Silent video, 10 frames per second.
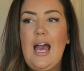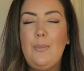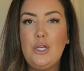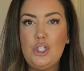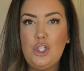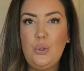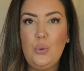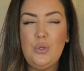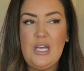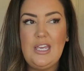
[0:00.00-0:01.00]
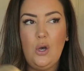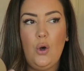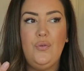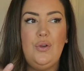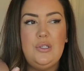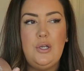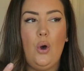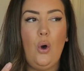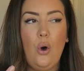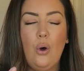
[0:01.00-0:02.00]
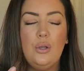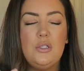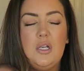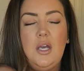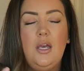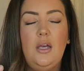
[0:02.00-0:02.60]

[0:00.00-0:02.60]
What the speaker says: and because you take off using a hot